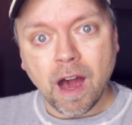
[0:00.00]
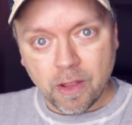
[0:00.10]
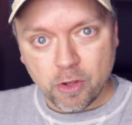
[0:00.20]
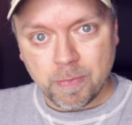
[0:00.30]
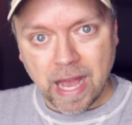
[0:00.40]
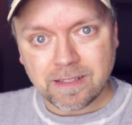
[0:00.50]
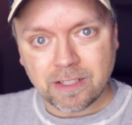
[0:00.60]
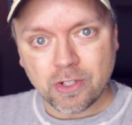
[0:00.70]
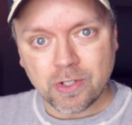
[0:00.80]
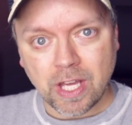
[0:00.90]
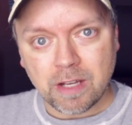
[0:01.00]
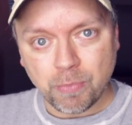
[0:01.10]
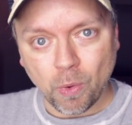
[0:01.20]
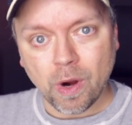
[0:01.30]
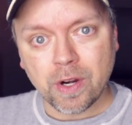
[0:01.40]
other passengers on
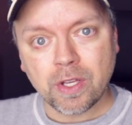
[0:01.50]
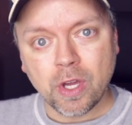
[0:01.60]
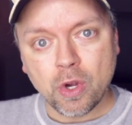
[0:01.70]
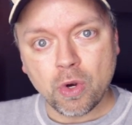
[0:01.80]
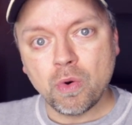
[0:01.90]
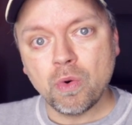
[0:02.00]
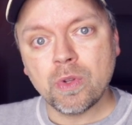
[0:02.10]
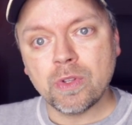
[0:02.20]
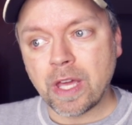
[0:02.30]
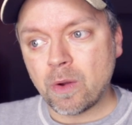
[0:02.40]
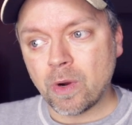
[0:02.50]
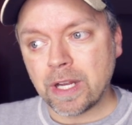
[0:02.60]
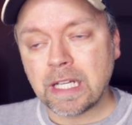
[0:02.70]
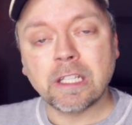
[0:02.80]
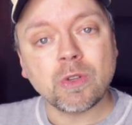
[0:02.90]
board who they were
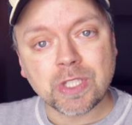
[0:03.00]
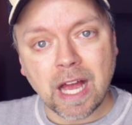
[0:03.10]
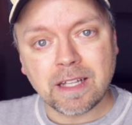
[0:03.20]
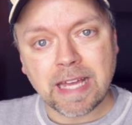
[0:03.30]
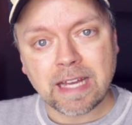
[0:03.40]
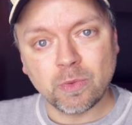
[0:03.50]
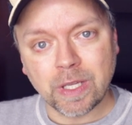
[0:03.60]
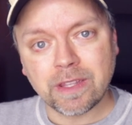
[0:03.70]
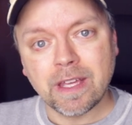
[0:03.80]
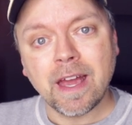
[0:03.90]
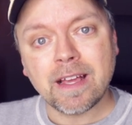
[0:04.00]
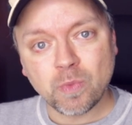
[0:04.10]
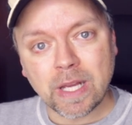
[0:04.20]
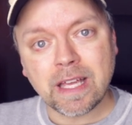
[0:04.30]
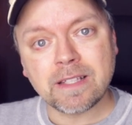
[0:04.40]
in close contact with, as
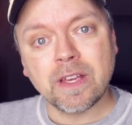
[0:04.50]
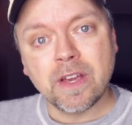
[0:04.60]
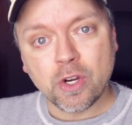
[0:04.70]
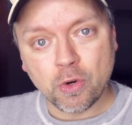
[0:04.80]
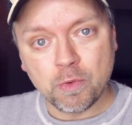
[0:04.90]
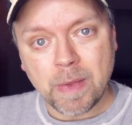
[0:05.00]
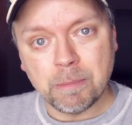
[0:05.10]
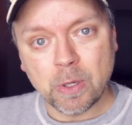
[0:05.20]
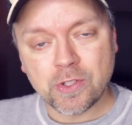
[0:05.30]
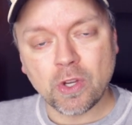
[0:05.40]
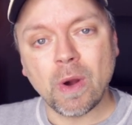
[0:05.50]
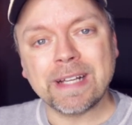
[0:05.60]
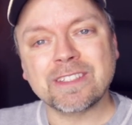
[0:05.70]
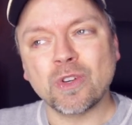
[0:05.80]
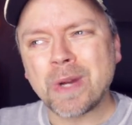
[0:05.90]
well as crew members. So
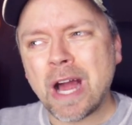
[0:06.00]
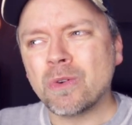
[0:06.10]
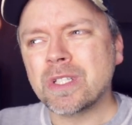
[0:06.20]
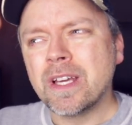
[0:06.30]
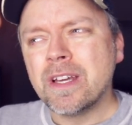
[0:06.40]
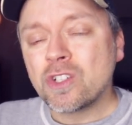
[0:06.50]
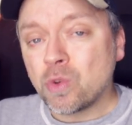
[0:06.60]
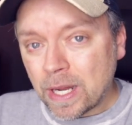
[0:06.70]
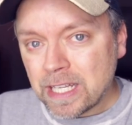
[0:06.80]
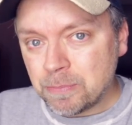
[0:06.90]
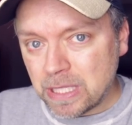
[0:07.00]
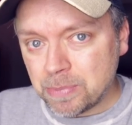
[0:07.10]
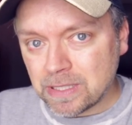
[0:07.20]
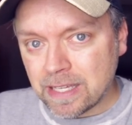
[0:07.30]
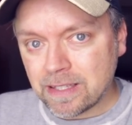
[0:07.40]
it's around 20
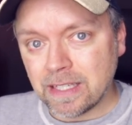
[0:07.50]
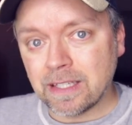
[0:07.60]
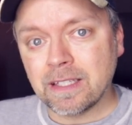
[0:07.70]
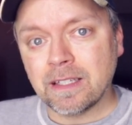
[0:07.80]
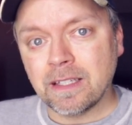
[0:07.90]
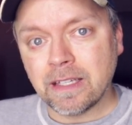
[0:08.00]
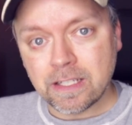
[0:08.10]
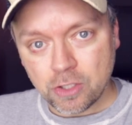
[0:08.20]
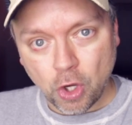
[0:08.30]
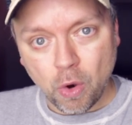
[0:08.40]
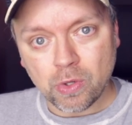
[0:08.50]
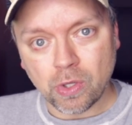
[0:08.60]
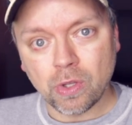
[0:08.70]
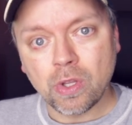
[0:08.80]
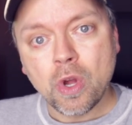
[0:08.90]
people, I think, in
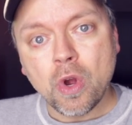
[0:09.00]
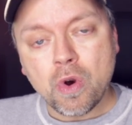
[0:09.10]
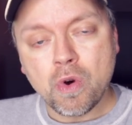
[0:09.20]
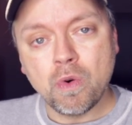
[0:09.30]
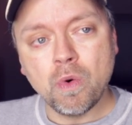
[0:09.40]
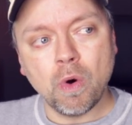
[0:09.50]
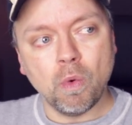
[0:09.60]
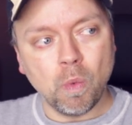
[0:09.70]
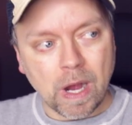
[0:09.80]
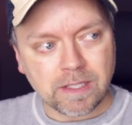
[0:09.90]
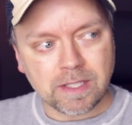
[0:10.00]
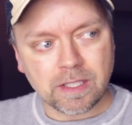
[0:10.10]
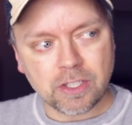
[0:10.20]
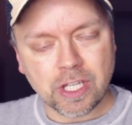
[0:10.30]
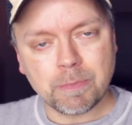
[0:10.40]
total, who once
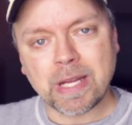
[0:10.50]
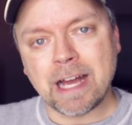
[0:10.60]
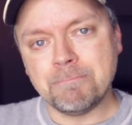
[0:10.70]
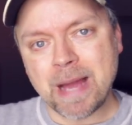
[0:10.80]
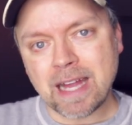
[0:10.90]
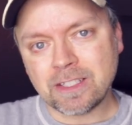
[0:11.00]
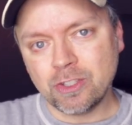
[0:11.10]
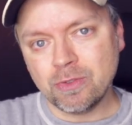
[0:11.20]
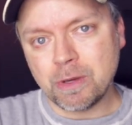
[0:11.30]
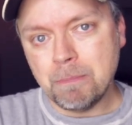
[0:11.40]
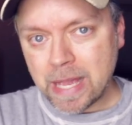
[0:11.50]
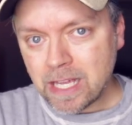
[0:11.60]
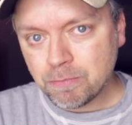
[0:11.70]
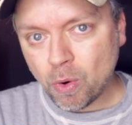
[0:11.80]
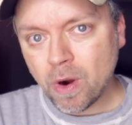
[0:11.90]
the ship got back to the
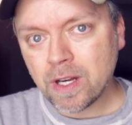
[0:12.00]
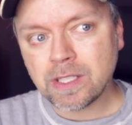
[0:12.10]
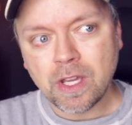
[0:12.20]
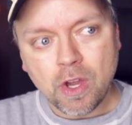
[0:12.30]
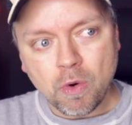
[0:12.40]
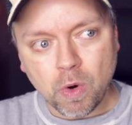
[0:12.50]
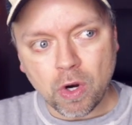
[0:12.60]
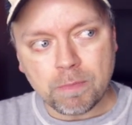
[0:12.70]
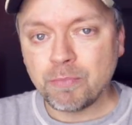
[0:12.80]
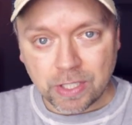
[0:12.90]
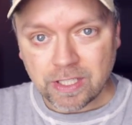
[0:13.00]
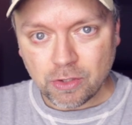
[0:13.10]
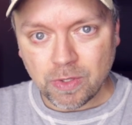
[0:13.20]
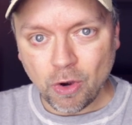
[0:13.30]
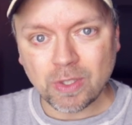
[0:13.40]
main port, were put
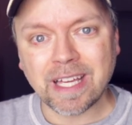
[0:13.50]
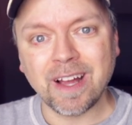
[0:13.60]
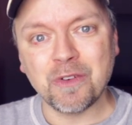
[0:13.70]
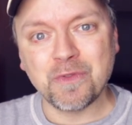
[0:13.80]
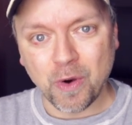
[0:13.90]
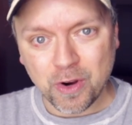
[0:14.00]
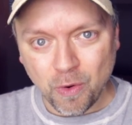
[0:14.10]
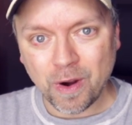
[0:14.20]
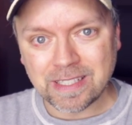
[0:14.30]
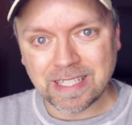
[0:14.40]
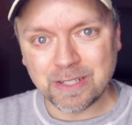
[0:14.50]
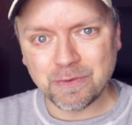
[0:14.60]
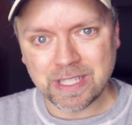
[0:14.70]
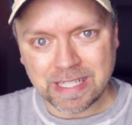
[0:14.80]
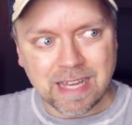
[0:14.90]
into a hotel for quarantine
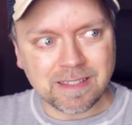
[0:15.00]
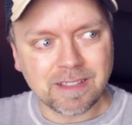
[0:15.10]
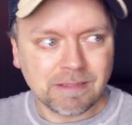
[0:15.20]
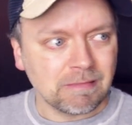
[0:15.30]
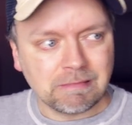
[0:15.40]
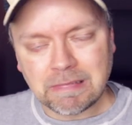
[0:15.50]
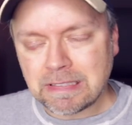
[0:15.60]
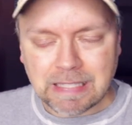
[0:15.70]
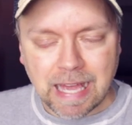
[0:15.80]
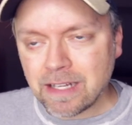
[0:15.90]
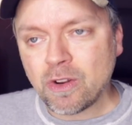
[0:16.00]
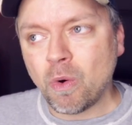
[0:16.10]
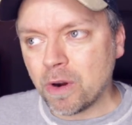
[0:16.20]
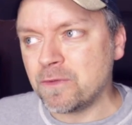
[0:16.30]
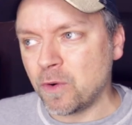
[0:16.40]
for the next 10
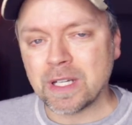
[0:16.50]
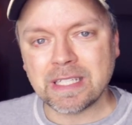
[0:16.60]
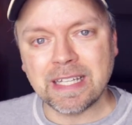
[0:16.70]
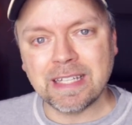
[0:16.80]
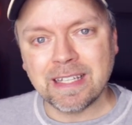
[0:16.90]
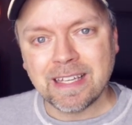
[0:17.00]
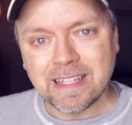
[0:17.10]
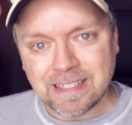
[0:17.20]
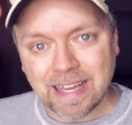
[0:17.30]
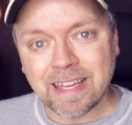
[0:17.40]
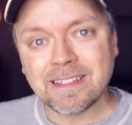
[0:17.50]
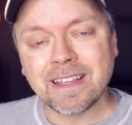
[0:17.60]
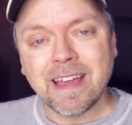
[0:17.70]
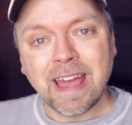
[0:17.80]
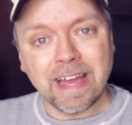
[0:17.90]
or 14 days,
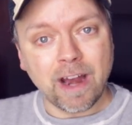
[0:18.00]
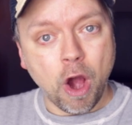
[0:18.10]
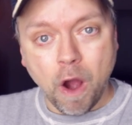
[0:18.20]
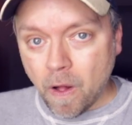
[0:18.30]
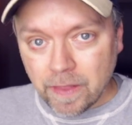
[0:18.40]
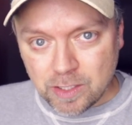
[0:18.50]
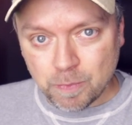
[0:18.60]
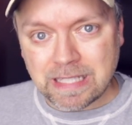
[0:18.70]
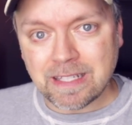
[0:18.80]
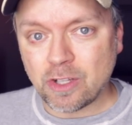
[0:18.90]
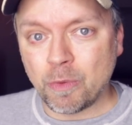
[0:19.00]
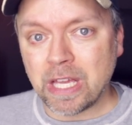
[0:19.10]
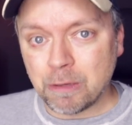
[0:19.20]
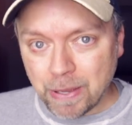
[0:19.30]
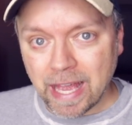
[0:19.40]
and all expenses are
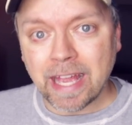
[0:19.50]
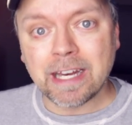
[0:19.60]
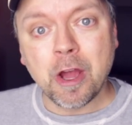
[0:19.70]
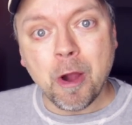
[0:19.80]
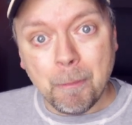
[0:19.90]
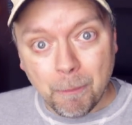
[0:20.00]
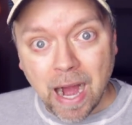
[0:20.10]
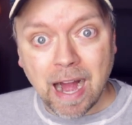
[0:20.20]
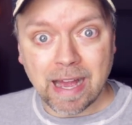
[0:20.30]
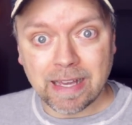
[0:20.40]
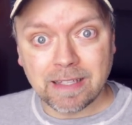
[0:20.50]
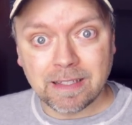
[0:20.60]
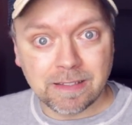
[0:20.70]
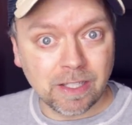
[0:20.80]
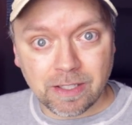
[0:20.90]
being paid by
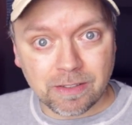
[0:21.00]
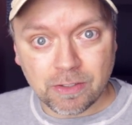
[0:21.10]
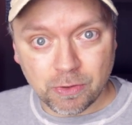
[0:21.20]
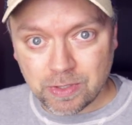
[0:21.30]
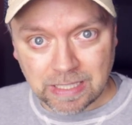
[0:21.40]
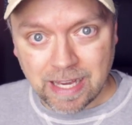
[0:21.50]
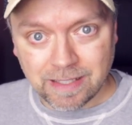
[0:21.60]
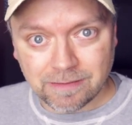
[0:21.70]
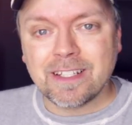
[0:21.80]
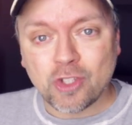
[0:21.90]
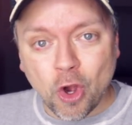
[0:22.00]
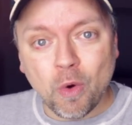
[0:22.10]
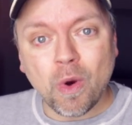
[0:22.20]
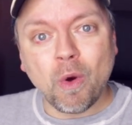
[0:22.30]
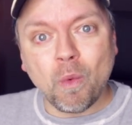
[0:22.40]
the cruise line.
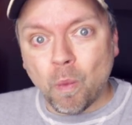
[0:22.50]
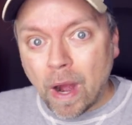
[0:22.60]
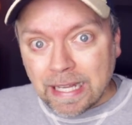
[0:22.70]
So what